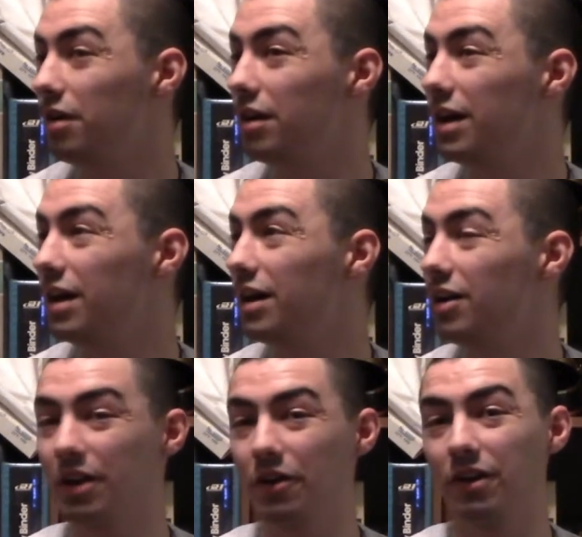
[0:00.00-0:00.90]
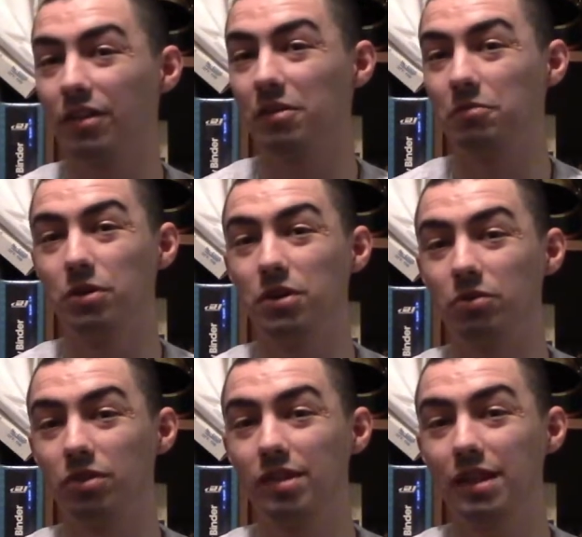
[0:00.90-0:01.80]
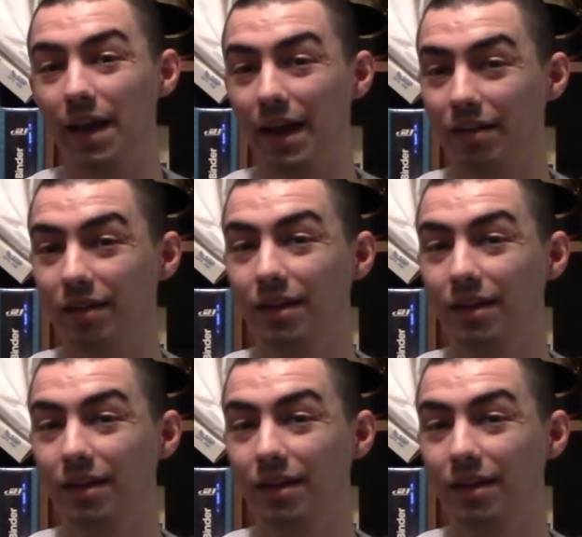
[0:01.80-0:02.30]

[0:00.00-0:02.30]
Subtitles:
hilarious that we don't see that.